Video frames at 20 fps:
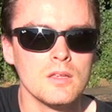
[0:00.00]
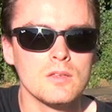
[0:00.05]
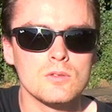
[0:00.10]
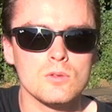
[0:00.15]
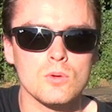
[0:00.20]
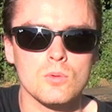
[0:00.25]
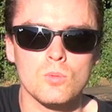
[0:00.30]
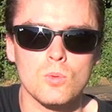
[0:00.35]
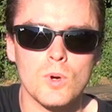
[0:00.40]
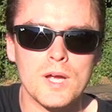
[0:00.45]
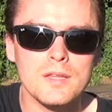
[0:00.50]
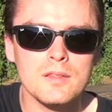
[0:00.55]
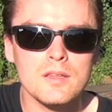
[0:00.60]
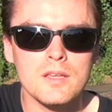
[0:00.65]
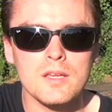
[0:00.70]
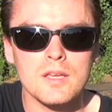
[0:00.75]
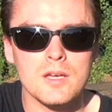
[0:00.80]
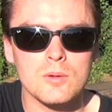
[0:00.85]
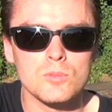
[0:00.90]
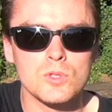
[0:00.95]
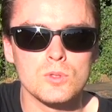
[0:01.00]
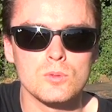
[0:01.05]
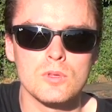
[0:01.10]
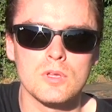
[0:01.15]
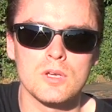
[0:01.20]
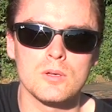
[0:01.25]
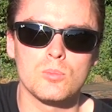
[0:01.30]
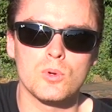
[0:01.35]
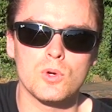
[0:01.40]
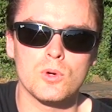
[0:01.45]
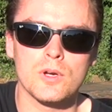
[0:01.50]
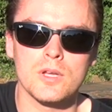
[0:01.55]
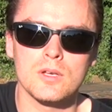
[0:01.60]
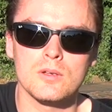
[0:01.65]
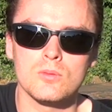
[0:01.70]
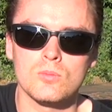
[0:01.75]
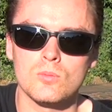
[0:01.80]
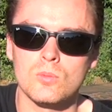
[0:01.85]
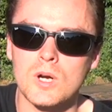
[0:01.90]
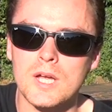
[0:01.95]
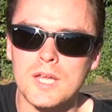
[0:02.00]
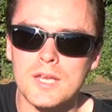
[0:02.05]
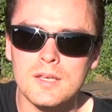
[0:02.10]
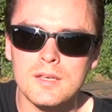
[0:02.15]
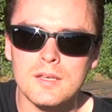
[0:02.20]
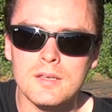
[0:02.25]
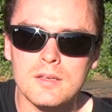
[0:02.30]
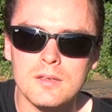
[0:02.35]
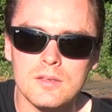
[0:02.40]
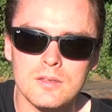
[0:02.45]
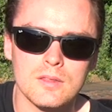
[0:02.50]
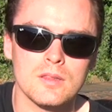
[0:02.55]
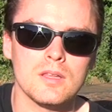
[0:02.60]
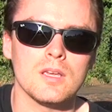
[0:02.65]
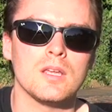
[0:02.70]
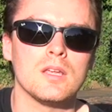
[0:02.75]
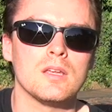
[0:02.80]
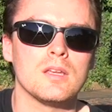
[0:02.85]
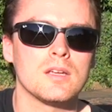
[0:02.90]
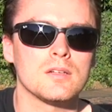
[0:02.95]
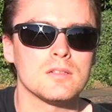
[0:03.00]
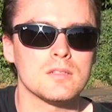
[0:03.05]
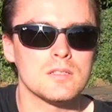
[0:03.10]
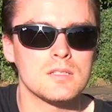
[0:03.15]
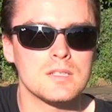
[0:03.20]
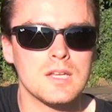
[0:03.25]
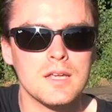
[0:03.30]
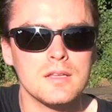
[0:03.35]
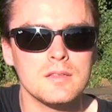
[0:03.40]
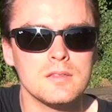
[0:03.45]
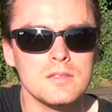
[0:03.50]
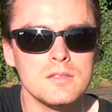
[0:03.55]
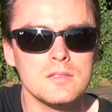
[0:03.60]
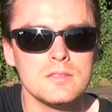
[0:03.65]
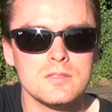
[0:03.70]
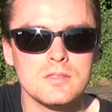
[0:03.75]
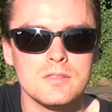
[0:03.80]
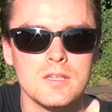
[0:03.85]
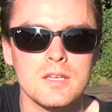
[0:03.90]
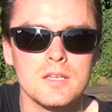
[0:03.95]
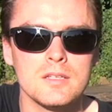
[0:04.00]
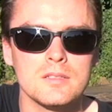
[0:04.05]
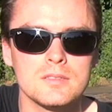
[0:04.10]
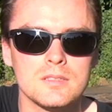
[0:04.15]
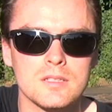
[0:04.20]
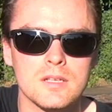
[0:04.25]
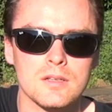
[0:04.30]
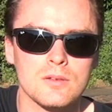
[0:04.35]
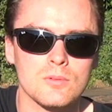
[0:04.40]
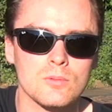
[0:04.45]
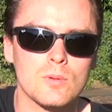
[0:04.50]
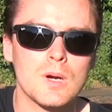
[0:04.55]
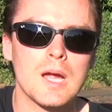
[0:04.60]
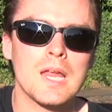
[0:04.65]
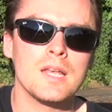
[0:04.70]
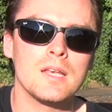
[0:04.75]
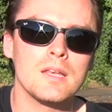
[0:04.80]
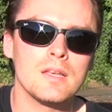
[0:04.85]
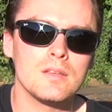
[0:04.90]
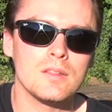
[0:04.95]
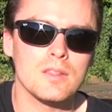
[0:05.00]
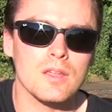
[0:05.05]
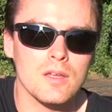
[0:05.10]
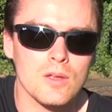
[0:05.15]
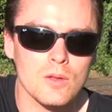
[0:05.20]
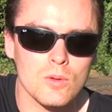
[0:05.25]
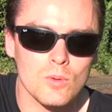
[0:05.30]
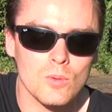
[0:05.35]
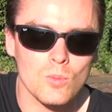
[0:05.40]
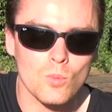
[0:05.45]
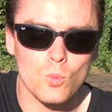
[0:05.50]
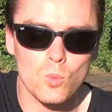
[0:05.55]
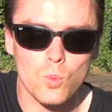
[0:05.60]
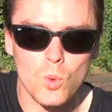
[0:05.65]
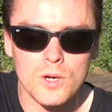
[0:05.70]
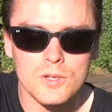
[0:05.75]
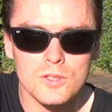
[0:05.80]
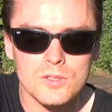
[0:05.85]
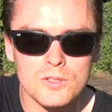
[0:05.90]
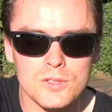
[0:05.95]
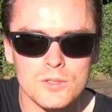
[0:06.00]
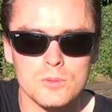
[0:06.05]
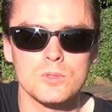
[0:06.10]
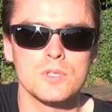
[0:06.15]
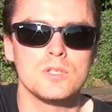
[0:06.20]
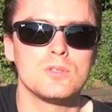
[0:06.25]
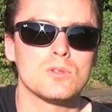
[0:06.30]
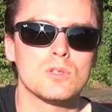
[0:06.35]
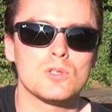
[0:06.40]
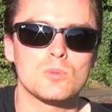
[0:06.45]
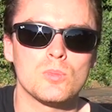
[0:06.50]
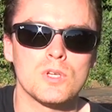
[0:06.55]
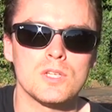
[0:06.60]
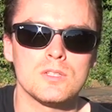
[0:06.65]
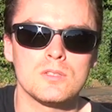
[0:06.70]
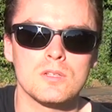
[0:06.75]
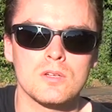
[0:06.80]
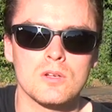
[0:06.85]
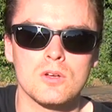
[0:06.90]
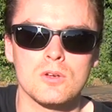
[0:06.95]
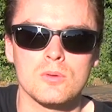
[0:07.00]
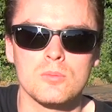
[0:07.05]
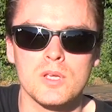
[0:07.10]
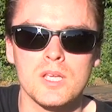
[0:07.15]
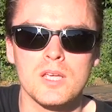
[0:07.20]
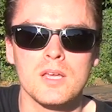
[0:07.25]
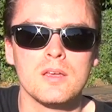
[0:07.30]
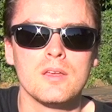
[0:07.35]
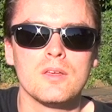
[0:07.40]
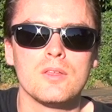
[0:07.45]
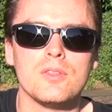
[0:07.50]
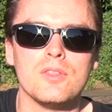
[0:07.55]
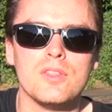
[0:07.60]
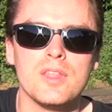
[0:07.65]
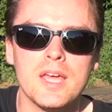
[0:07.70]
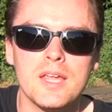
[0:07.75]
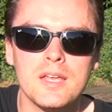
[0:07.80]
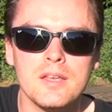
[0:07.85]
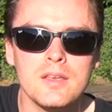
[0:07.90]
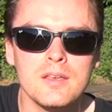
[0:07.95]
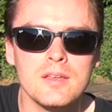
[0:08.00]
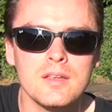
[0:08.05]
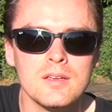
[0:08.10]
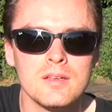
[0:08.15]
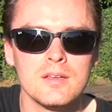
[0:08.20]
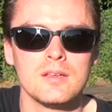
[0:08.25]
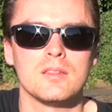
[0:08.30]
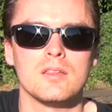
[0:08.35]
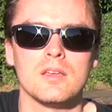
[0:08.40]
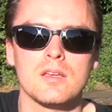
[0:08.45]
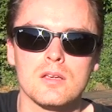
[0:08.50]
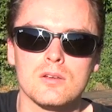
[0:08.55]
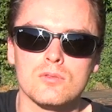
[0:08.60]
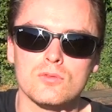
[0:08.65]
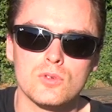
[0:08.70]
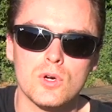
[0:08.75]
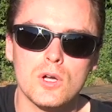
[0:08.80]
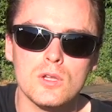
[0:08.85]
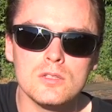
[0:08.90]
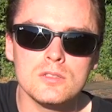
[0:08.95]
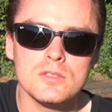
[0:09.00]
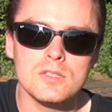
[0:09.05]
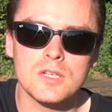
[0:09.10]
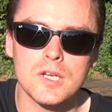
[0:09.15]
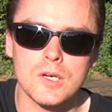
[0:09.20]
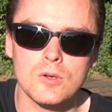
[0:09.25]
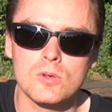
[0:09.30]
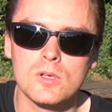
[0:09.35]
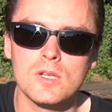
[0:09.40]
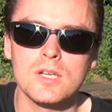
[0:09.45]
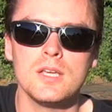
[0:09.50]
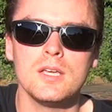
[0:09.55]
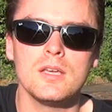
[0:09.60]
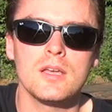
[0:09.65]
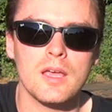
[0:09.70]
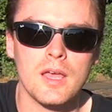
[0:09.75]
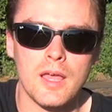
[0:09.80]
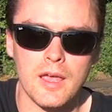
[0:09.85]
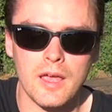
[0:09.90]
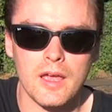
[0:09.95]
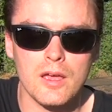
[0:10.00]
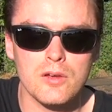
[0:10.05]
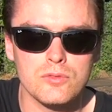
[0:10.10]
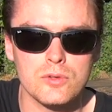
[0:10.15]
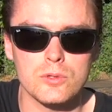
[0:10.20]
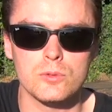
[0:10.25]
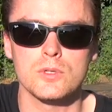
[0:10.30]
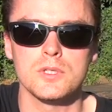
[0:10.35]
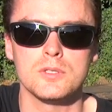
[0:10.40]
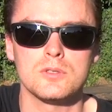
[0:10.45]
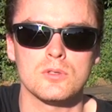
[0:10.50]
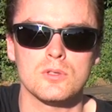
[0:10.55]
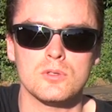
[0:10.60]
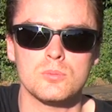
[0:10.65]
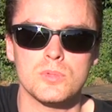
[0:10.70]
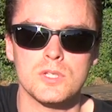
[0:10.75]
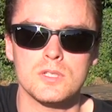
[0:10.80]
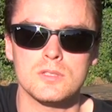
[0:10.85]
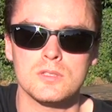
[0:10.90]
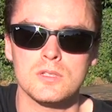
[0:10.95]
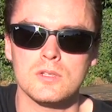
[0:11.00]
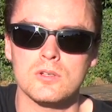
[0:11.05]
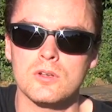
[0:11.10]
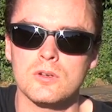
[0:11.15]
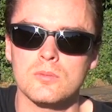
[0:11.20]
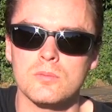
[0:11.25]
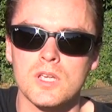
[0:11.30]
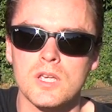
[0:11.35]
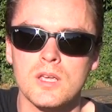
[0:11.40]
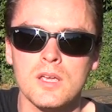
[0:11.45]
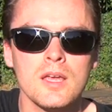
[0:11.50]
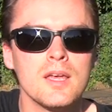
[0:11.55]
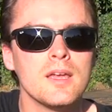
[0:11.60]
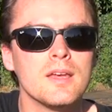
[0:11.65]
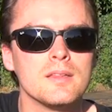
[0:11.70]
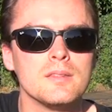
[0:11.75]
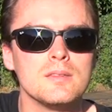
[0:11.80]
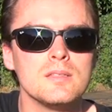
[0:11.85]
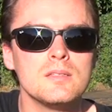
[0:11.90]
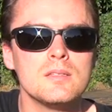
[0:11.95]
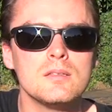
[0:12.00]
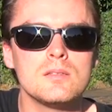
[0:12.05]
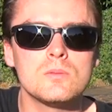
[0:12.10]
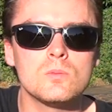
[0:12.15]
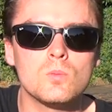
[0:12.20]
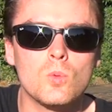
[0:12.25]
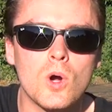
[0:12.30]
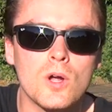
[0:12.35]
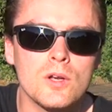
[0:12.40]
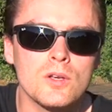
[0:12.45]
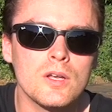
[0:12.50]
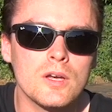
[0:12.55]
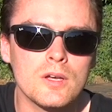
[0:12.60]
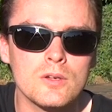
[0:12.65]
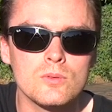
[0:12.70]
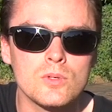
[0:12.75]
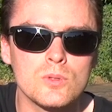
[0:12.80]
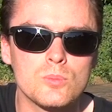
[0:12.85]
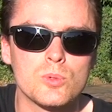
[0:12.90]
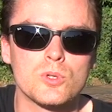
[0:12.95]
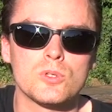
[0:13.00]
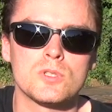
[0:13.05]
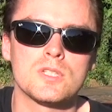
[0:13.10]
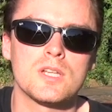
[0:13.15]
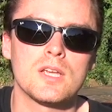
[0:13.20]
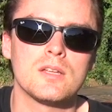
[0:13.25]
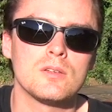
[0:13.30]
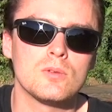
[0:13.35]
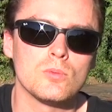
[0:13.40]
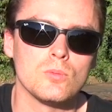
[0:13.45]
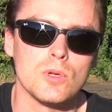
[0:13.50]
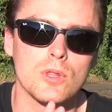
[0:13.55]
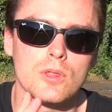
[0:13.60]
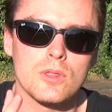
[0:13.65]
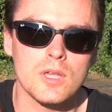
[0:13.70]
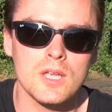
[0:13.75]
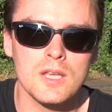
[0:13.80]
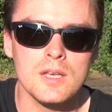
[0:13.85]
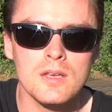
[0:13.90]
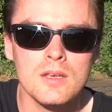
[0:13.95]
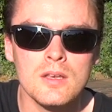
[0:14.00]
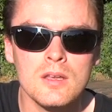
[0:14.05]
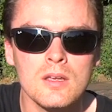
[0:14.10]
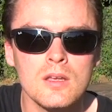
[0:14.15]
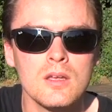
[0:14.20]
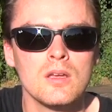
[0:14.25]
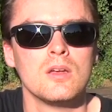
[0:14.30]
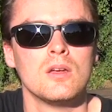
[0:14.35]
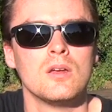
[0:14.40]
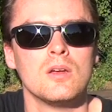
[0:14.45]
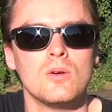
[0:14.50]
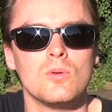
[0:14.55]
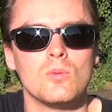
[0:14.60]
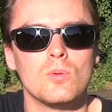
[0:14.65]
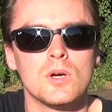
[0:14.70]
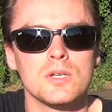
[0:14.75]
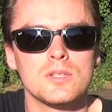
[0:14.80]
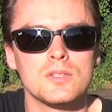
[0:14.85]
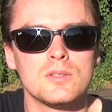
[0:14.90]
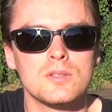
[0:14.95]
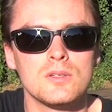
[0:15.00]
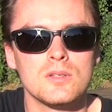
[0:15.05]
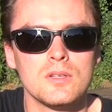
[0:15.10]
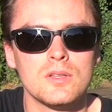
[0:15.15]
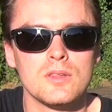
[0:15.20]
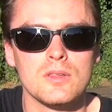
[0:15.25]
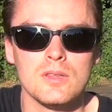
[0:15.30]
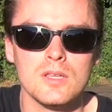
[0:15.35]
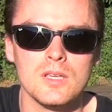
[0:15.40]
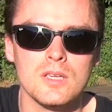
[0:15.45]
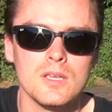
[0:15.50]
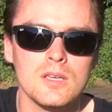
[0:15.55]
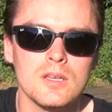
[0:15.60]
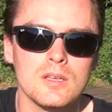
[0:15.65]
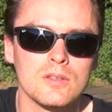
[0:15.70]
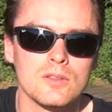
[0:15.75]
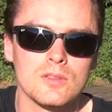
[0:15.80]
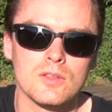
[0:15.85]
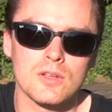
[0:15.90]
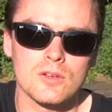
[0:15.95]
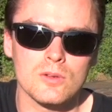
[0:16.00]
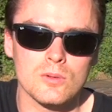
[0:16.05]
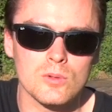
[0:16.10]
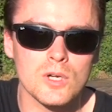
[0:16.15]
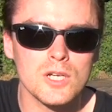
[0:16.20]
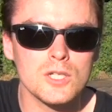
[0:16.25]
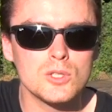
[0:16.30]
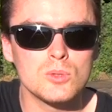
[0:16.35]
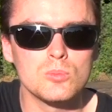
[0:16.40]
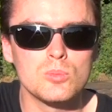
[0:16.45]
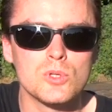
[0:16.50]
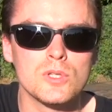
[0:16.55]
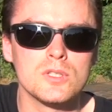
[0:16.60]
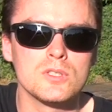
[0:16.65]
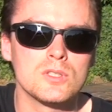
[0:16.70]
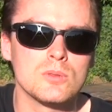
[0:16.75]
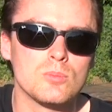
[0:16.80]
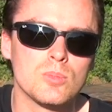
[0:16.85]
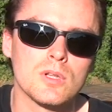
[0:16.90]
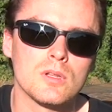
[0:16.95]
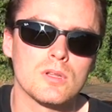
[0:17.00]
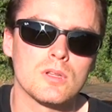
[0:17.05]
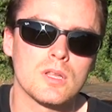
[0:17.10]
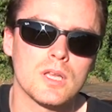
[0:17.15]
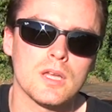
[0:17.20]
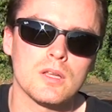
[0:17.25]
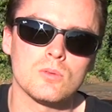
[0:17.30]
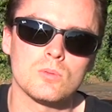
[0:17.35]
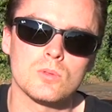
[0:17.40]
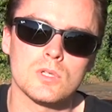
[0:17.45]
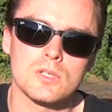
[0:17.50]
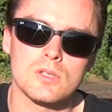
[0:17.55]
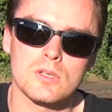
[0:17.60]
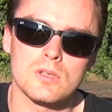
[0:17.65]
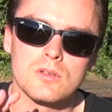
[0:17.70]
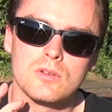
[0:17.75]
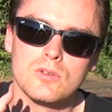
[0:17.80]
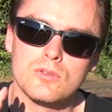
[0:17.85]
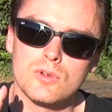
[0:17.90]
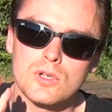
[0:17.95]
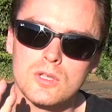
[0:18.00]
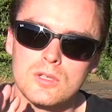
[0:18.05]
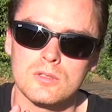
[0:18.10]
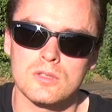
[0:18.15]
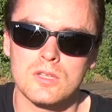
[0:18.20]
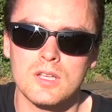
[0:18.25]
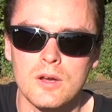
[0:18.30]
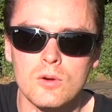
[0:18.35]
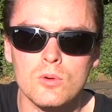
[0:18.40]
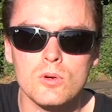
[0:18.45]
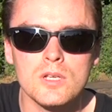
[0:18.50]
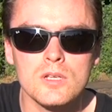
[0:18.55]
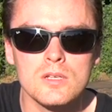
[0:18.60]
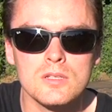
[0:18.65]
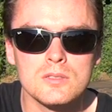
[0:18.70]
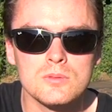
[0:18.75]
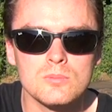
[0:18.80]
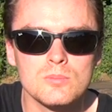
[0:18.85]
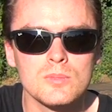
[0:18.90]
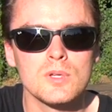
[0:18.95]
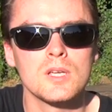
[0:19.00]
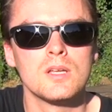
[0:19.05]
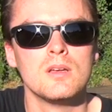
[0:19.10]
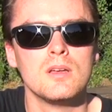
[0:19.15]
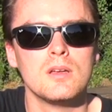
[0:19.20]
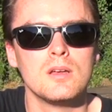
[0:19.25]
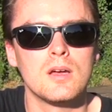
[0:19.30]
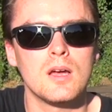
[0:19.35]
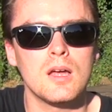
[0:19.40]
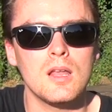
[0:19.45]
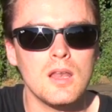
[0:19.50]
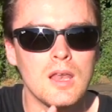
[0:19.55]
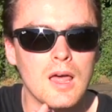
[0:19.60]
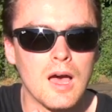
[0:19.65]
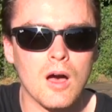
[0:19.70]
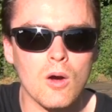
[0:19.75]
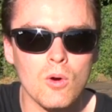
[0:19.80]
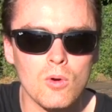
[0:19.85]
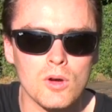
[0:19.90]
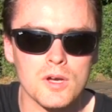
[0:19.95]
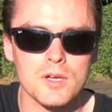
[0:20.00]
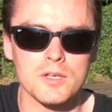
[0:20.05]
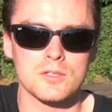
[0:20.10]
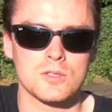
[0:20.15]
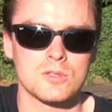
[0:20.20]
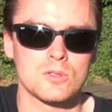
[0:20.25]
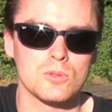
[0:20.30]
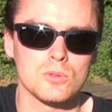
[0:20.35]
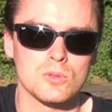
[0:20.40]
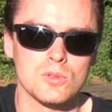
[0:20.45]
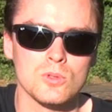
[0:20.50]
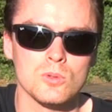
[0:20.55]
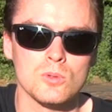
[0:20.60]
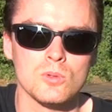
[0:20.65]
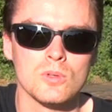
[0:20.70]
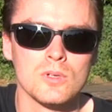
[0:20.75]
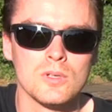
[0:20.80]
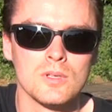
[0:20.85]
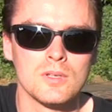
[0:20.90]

So when they come to that point, when they understand these things and when they want a resource-based economy, then they can voluntarily have a resource-based economy. And this is 100% within what the non-aggression principle and what voluntarism allow us to do.